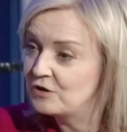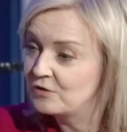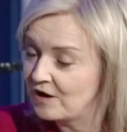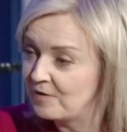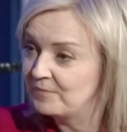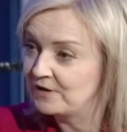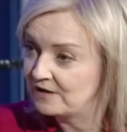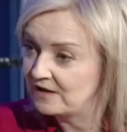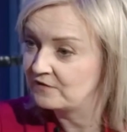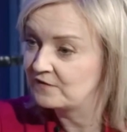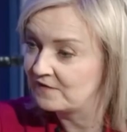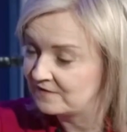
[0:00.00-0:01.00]
new government
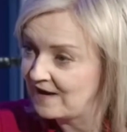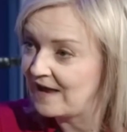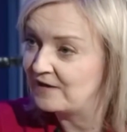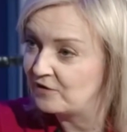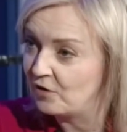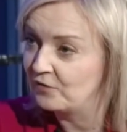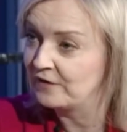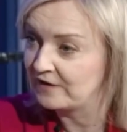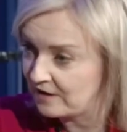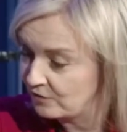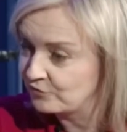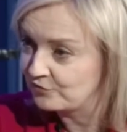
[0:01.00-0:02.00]
needs to take on the
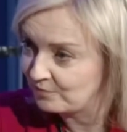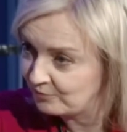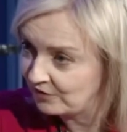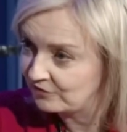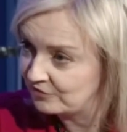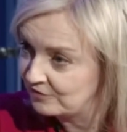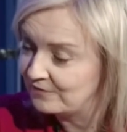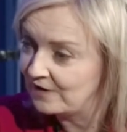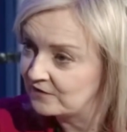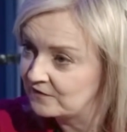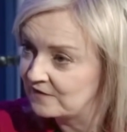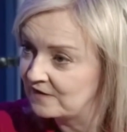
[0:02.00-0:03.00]
culture in British
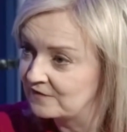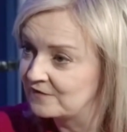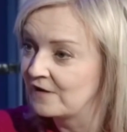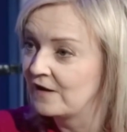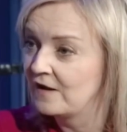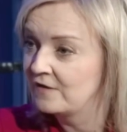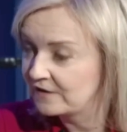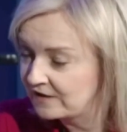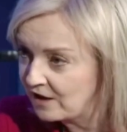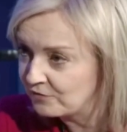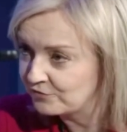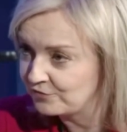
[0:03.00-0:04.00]
universities, the
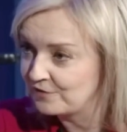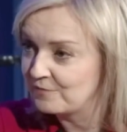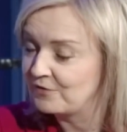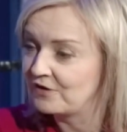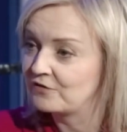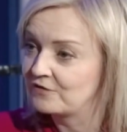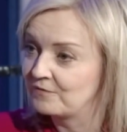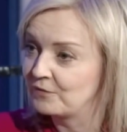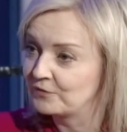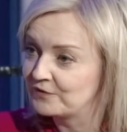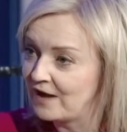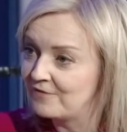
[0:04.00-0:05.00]
culture in the British
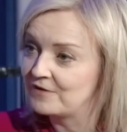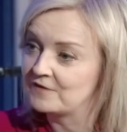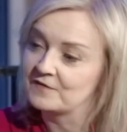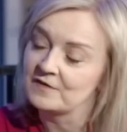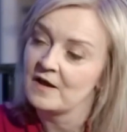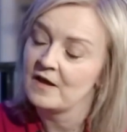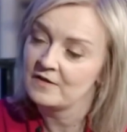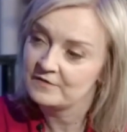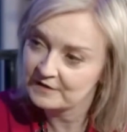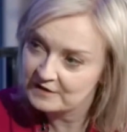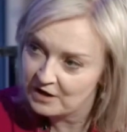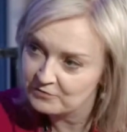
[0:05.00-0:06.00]
civil service,
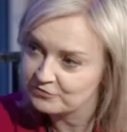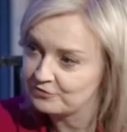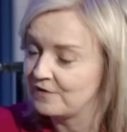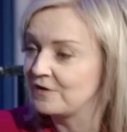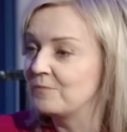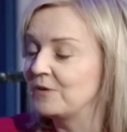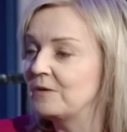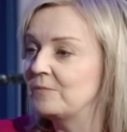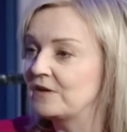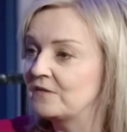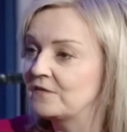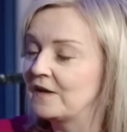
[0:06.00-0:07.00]
the culture in the
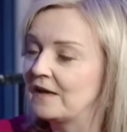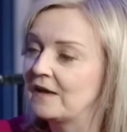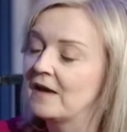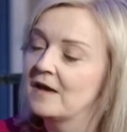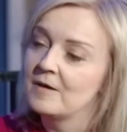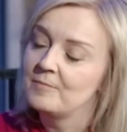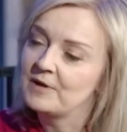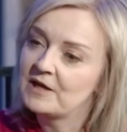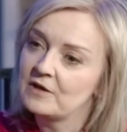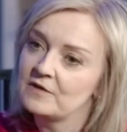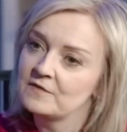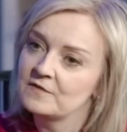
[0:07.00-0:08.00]
BBC,
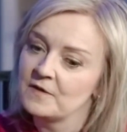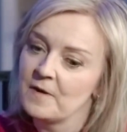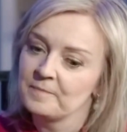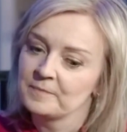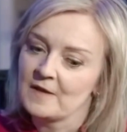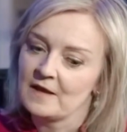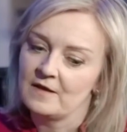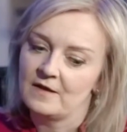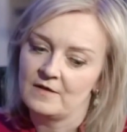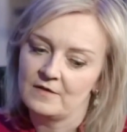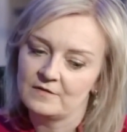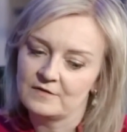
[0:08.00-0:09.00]
because
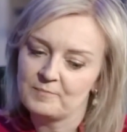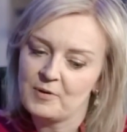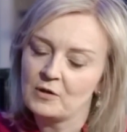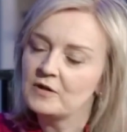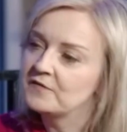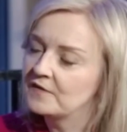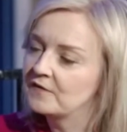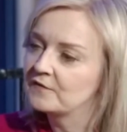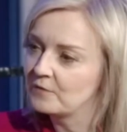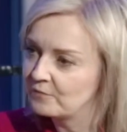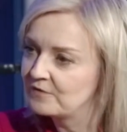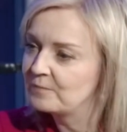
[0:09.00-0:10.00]
the
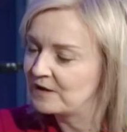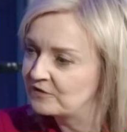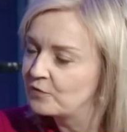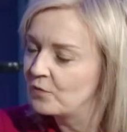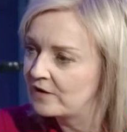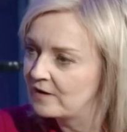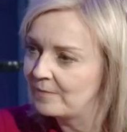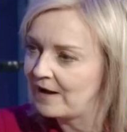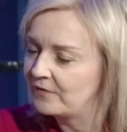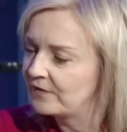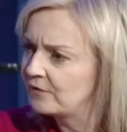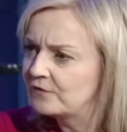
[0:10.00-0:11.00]
policies that we've been talking
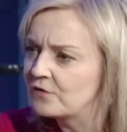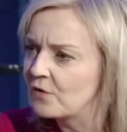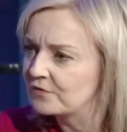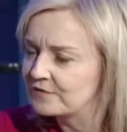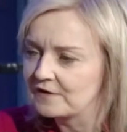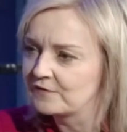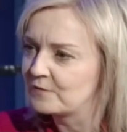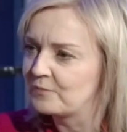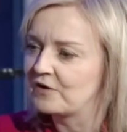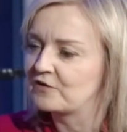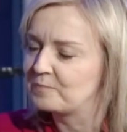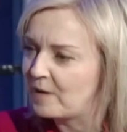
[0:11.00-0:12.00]
about, those are not things the
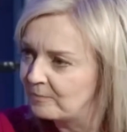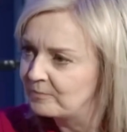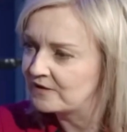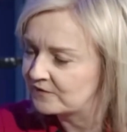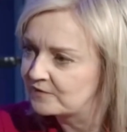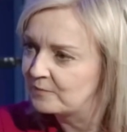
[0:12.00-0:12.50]
British public